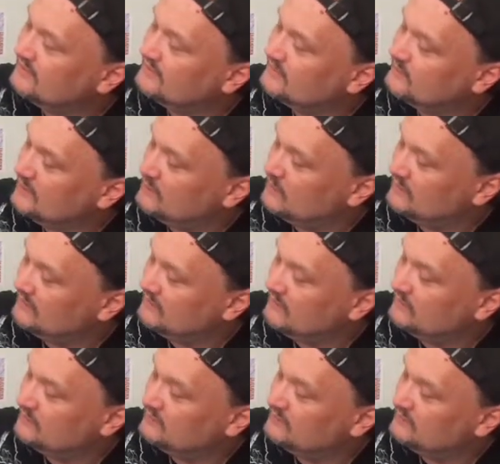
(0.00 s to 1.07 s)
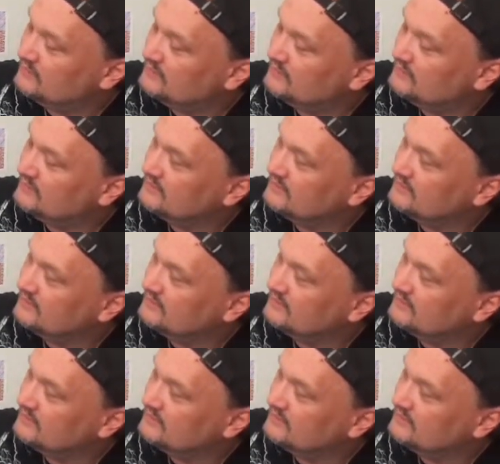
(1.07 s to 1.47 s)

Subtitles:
And that's when I made that one right